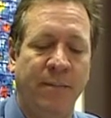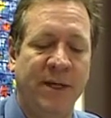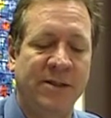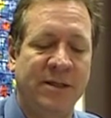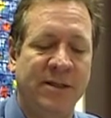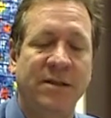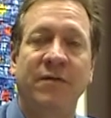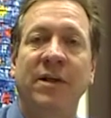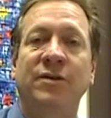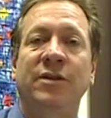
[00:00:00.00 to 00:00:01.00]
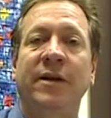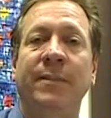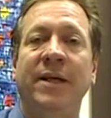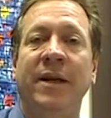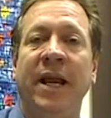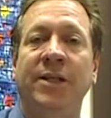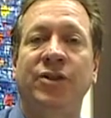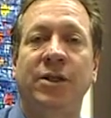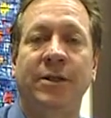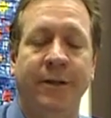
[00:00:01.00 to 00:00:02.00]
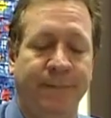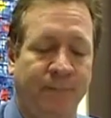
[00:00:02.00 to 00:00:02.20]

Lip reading: business of a legitimate nature.